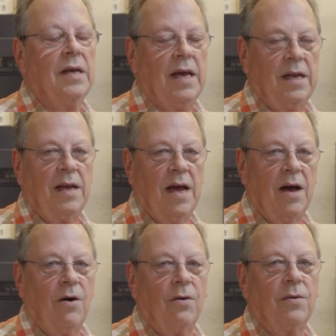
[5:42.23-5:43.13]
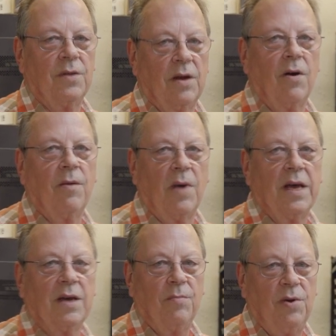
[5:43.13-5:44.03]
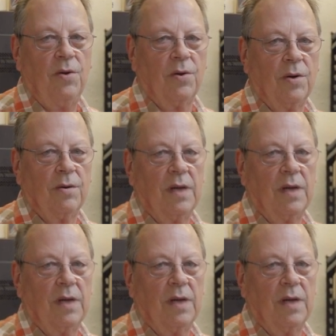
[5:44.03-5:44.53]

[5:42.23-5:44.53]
and now they're on my computer